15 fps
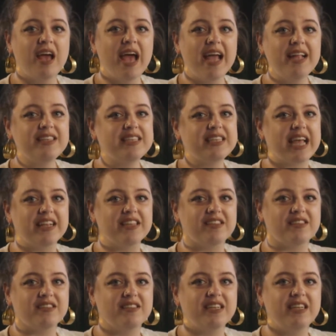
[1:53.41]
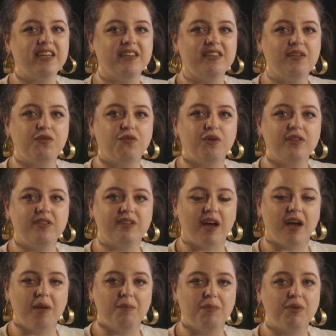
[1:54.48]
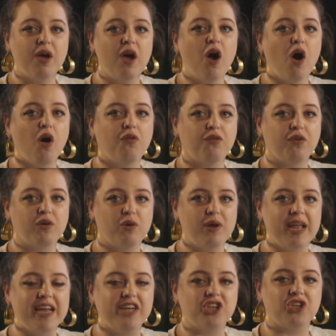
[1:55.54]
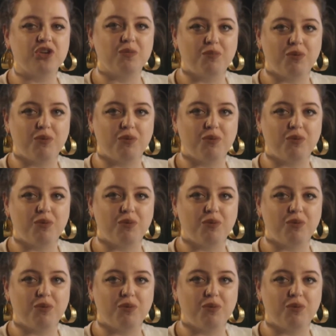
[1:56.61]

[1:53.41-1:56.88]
and senses in a different type of creation